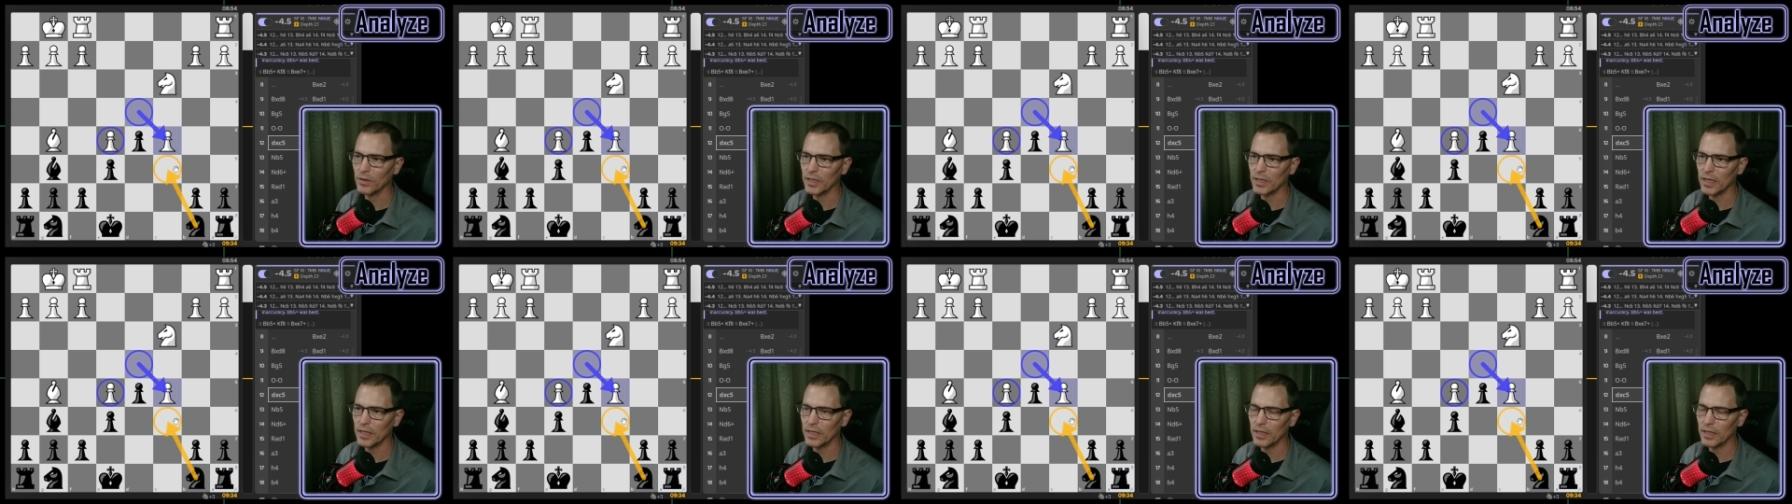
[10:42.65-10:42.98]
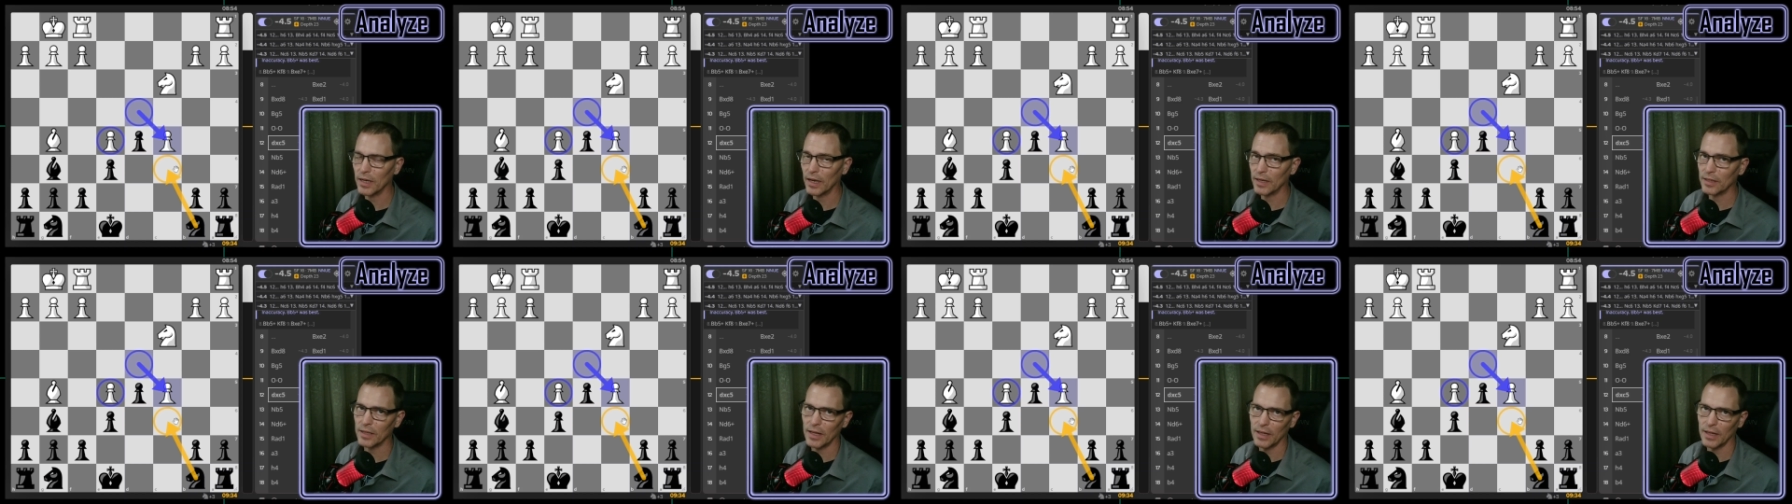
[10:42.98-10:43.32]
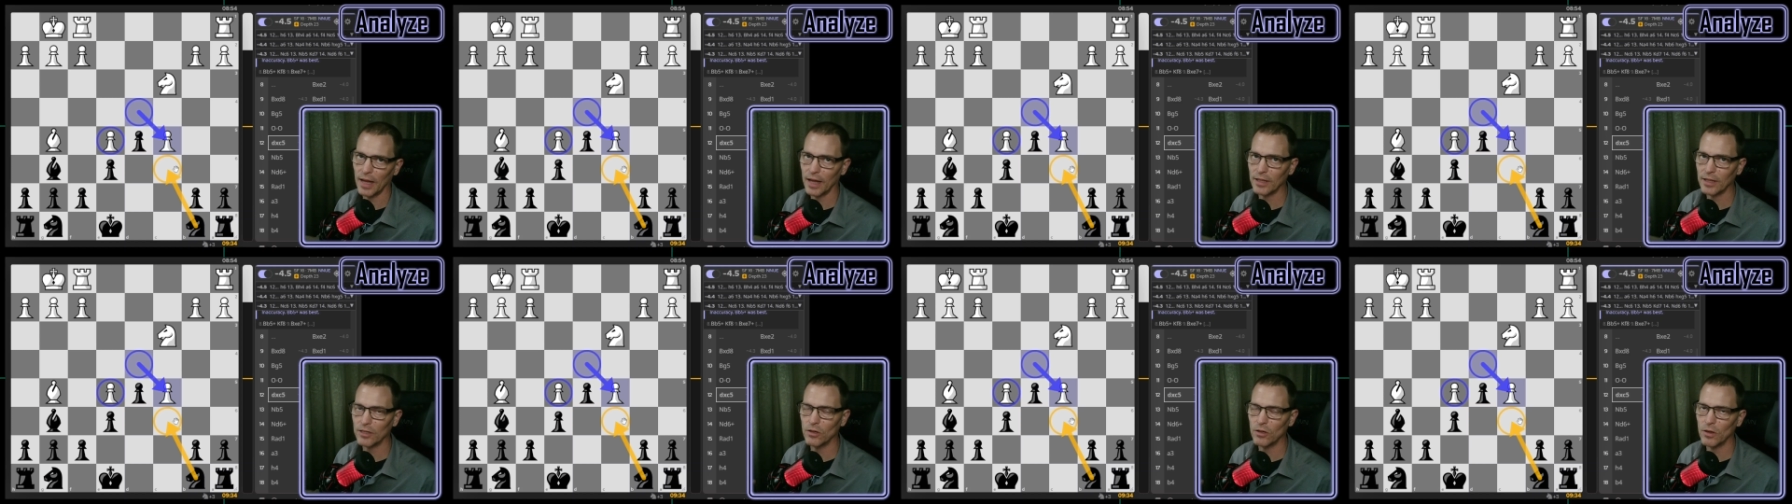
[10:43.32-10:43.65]
c6, and
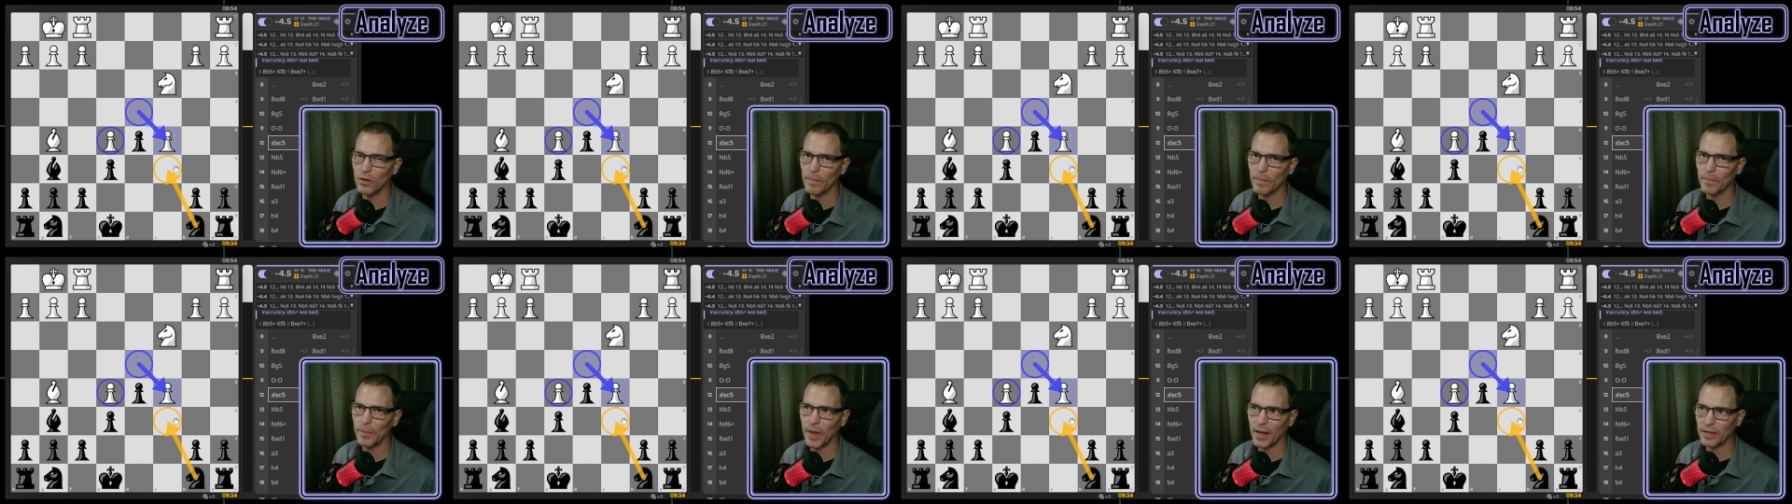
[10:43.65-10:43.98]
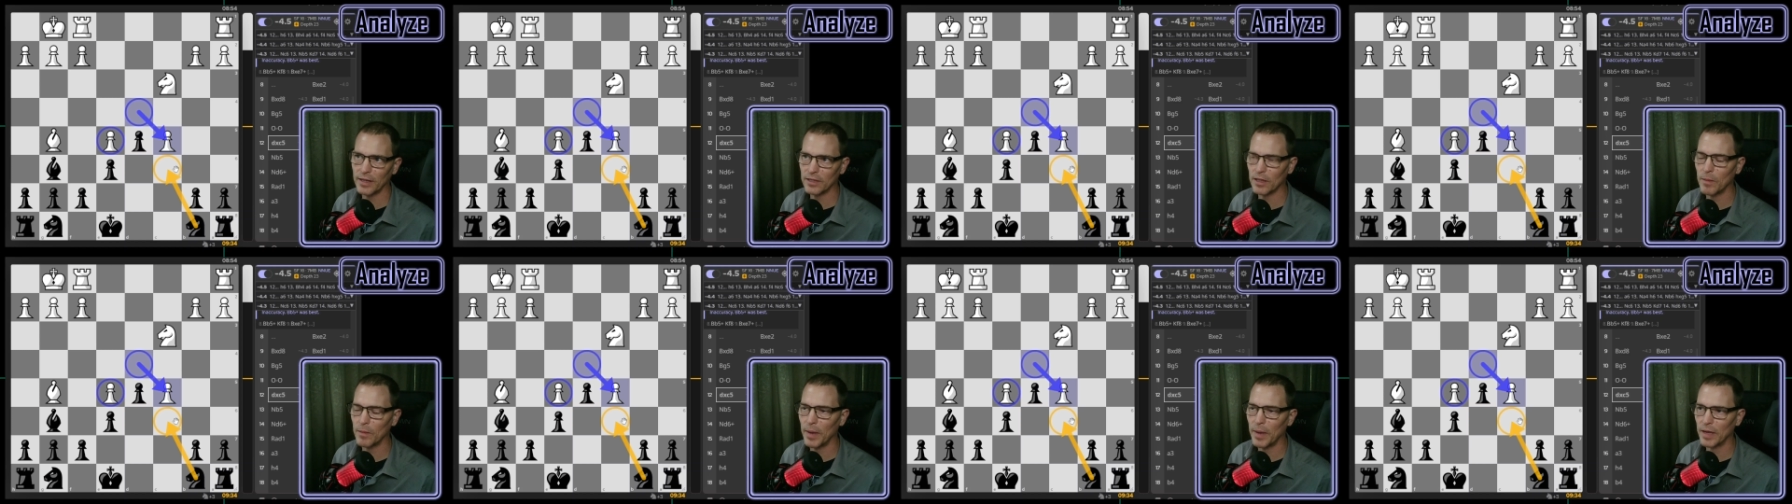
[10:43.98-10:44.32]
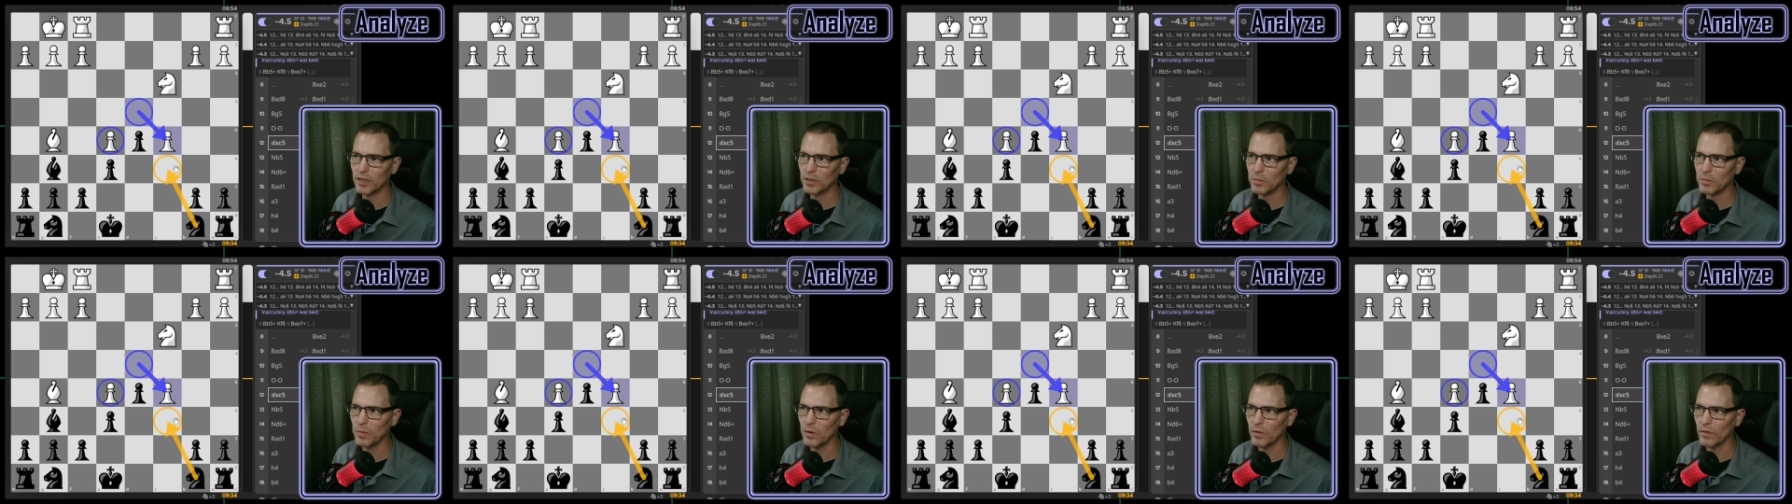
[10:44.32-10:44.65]
that's, that's the
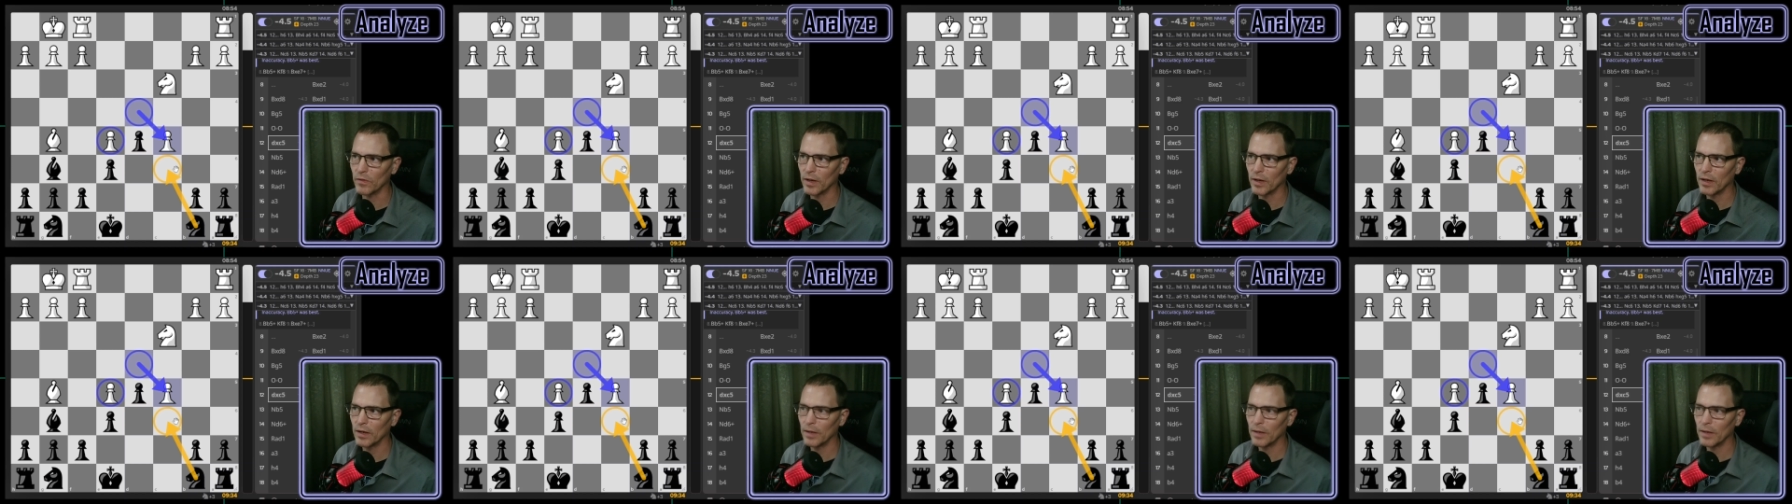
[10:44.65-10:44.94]
best move.